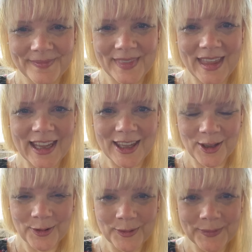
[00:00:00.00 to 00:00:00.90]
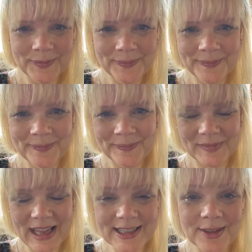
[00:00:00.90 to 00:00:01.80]
Thank you.
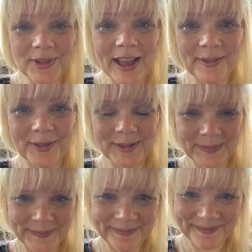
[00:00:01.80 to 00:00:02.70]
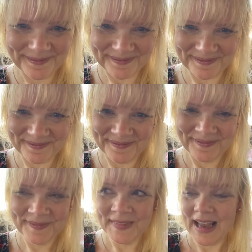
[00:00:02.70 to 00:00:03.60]
Lots of love.
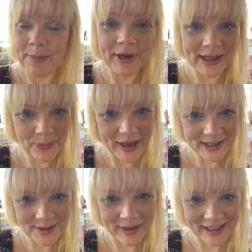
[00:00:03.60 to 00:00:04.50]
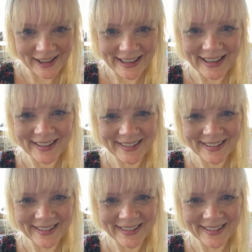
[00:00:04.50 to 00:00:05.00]
I'm gonna get back to my cleaning.